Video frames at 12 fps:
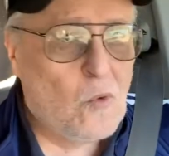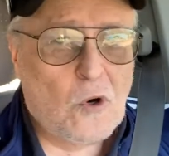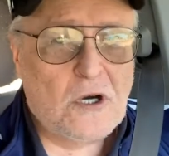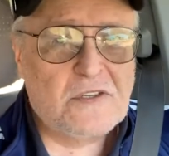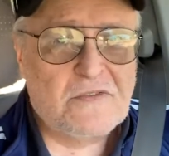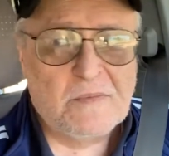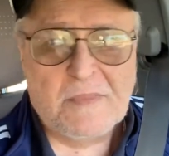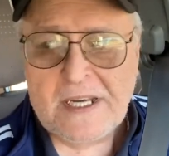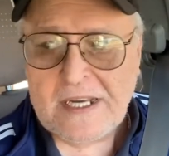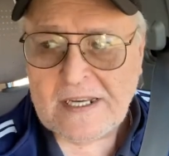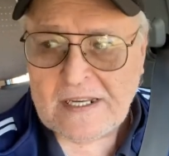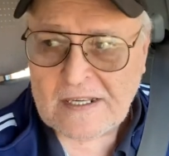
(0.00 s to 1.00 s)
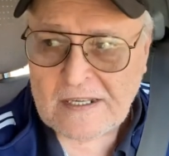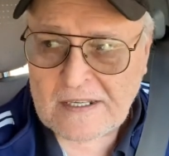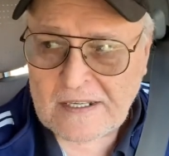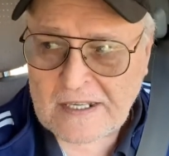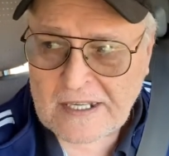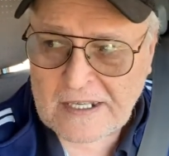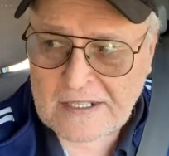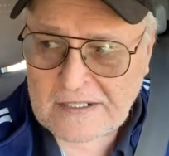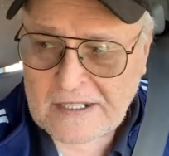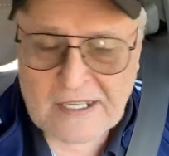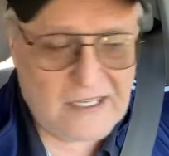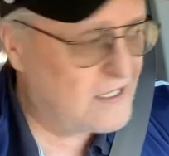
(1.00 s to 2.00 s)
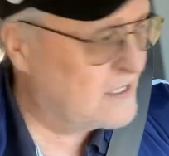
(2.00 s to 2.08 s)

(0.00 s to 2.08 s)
Works for me. And